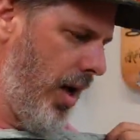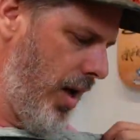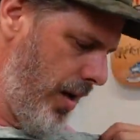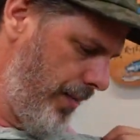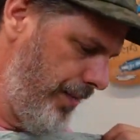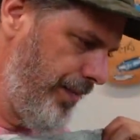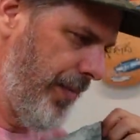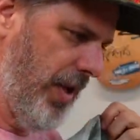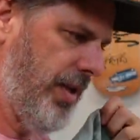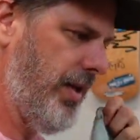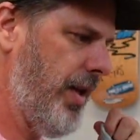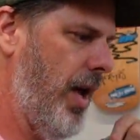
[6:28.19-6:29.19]
Um,
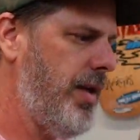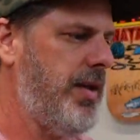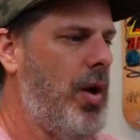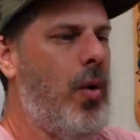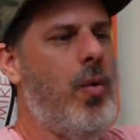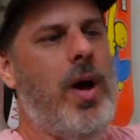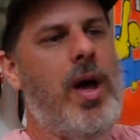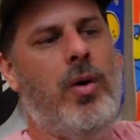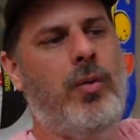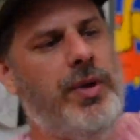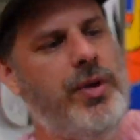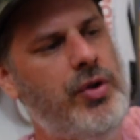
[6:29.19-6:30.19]
it does go
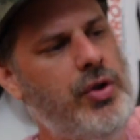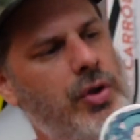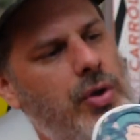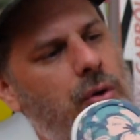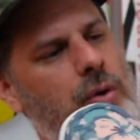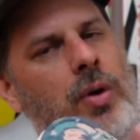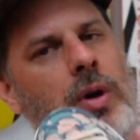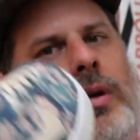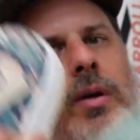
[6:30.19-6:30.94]
well with the shoe